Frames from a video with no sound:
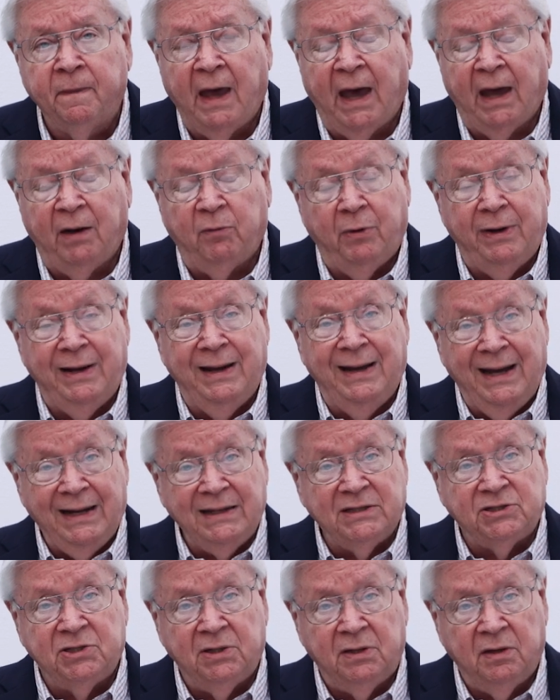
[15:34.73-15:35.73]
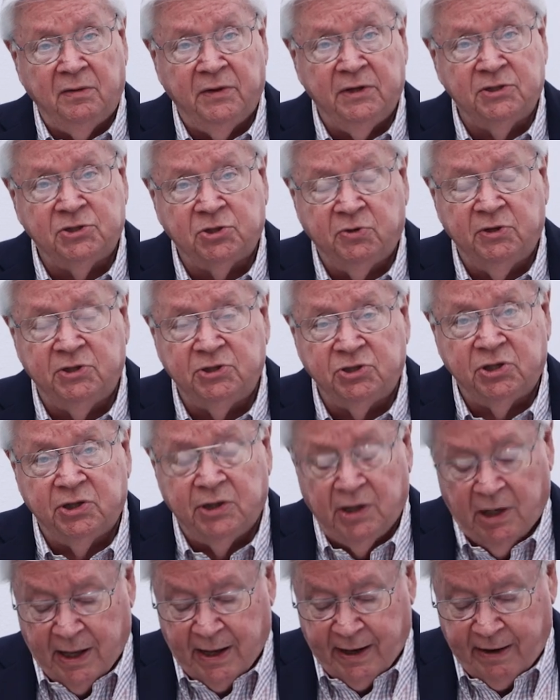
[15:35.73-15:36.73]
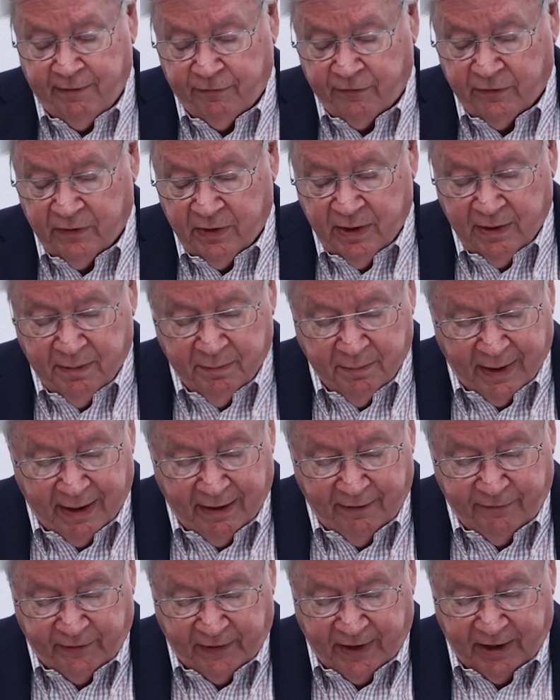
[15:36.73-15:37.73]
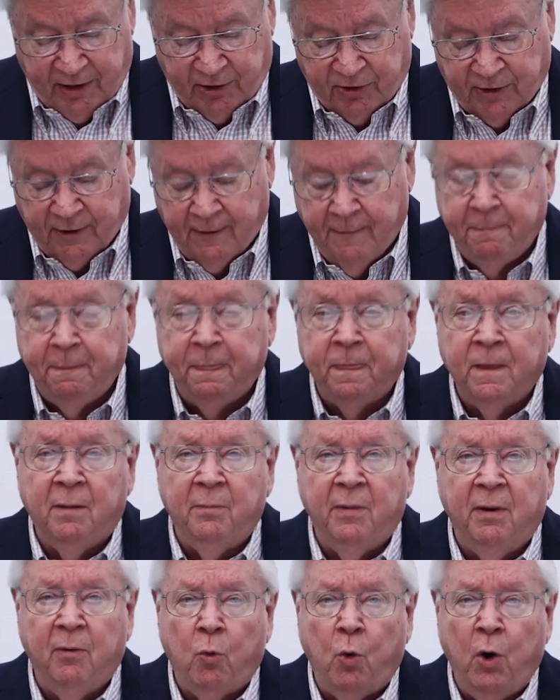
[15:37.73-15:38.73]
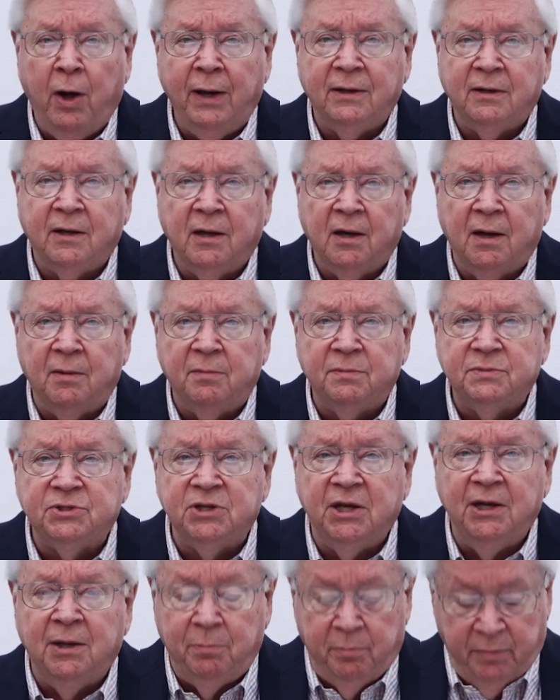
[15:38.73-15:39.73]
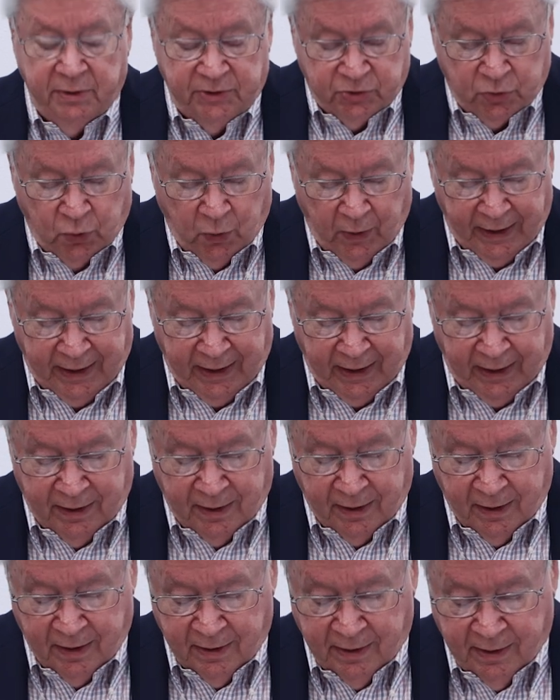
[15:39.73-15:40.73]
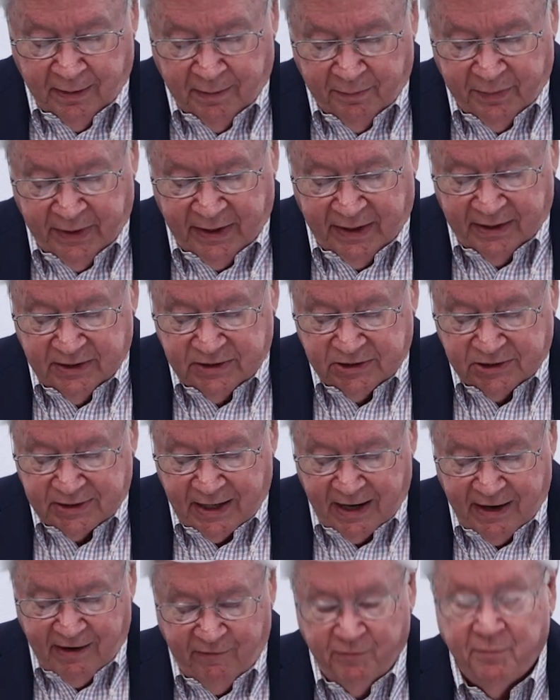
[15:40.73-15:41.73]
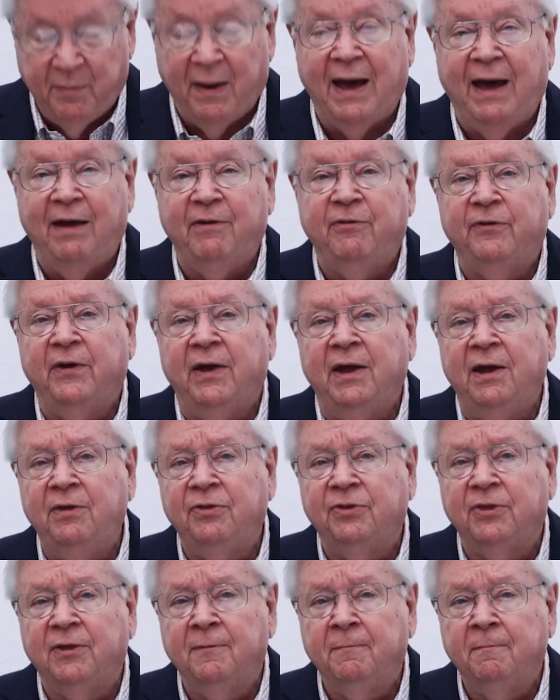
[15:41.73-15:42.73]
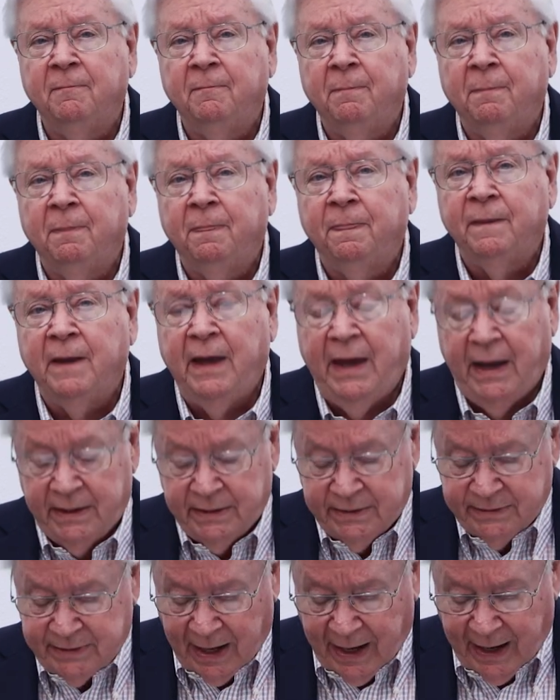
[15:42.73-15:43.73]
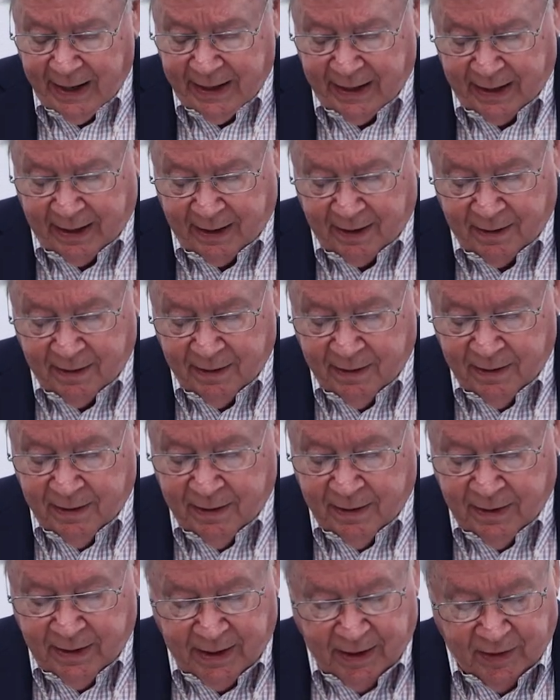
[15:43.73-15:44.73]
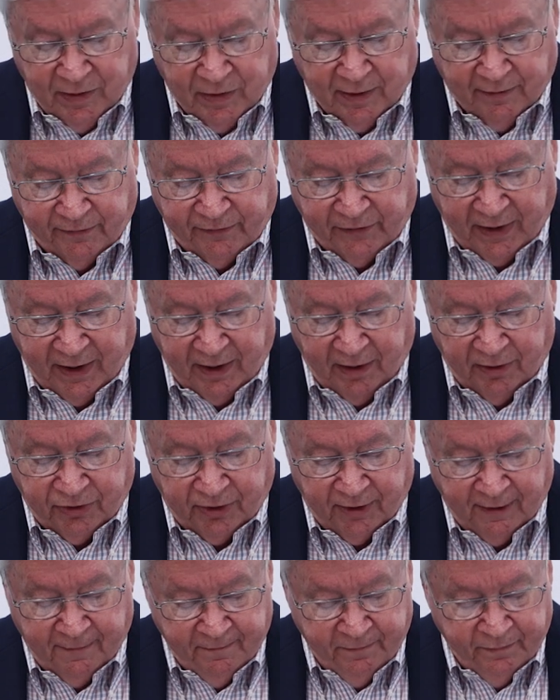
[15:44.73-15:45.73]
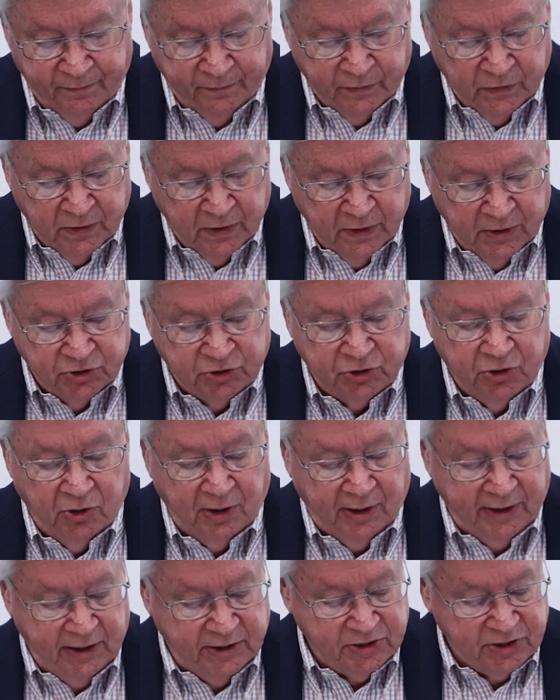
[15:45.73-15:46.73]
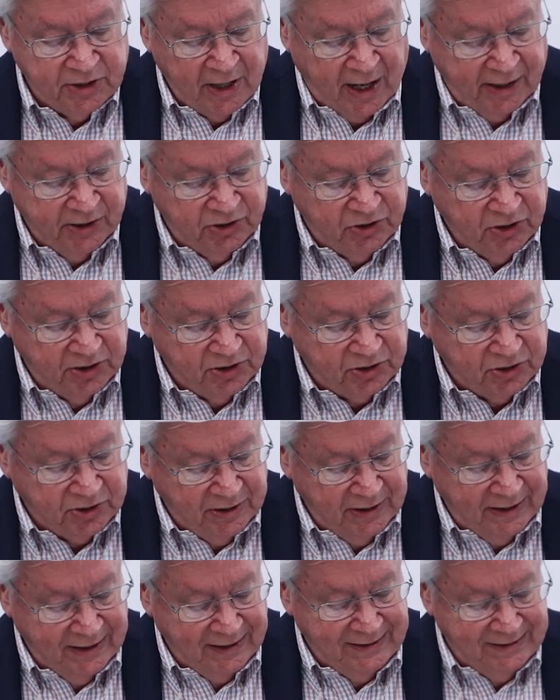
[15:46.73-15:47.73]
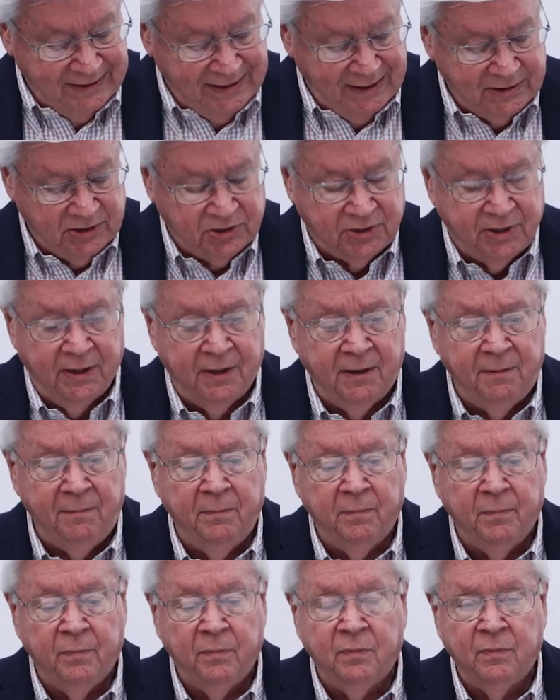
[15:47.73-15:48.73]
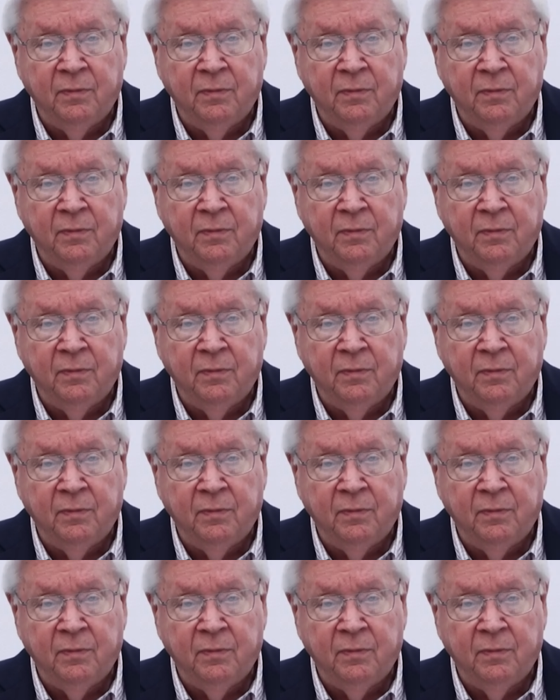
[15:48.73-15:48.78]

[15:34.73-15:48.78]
and we exit this Christian life by faith. But what comes in between being saved by faith and dying in the faith? Surely it's not just existing,